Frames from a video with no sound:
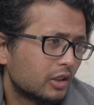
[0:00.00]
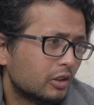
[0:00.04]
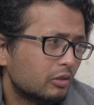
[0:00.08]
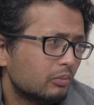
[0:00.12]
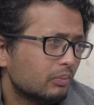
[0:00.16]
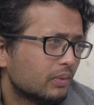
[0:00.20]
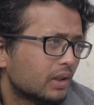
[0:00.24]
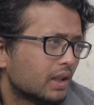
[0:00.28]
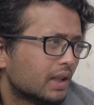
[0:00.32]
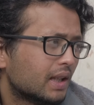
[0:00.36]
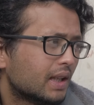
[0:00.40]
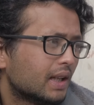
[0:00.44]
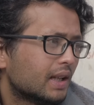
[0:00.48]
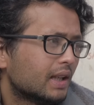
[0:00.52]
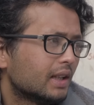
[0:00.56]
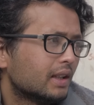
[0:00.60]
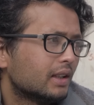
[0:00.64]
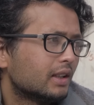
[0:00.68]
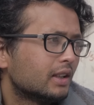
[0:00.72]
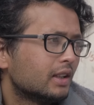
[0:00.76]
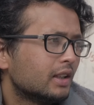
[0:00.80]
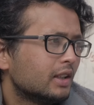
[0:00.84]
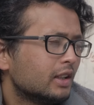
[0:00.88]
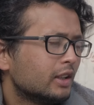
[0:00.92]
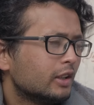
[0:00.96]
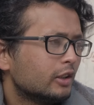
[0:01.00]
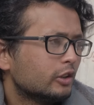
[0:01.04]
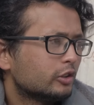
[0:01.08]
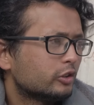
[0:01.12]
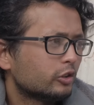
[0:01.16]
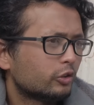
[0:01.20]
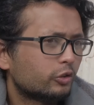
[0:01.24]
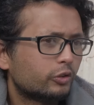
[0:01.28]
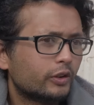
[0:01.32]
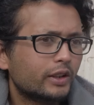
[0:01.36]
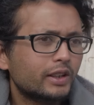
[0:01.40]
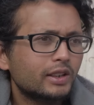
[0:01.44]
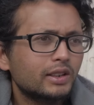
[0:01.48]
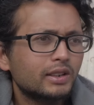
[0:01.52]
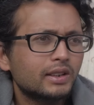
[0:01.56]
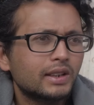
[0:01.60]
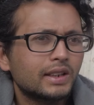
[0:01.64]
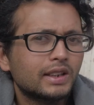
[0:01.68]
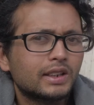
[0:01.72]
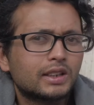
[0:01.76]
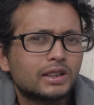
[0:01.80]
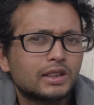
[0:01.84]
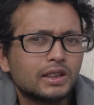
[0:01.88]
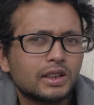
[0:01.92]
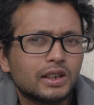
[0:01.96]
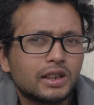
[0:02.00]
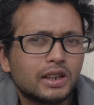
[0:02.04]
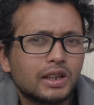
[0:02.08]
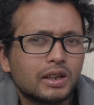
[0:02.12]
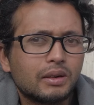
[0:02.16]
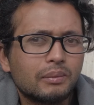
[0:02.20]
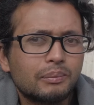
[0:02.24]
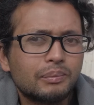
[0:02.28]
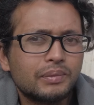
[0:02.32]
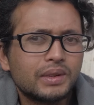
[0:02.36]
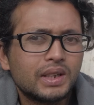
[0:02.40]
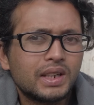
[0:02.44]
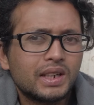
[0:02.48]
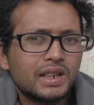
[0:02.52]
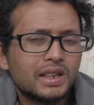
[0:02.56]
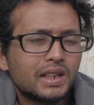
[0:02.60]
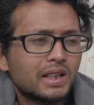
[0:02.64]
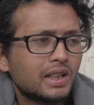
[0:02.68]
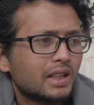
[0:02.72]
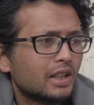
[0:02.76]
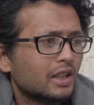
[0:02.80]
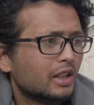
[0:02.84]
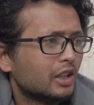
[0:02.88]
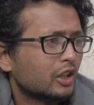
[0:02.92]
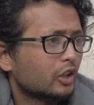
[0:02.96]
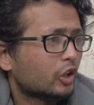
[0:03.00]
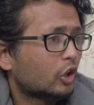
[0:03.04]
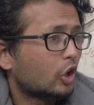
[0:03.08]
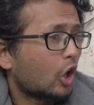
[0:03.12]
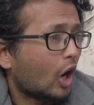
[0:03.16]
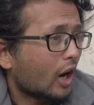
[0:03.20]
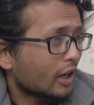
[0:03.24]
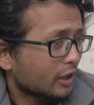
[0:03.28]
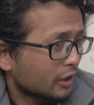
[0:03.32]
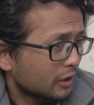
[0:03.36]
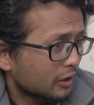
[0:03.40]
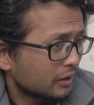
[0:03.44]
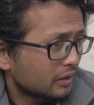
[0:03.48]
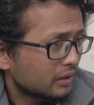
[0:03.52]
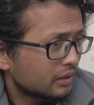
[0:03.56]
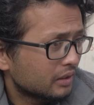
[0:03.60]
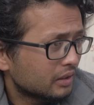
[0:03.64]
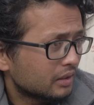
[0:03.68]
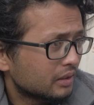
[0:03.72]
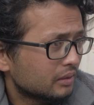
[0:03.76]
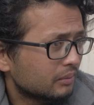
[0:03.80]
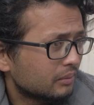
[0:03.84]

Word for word: No? And so first it's uh, cock,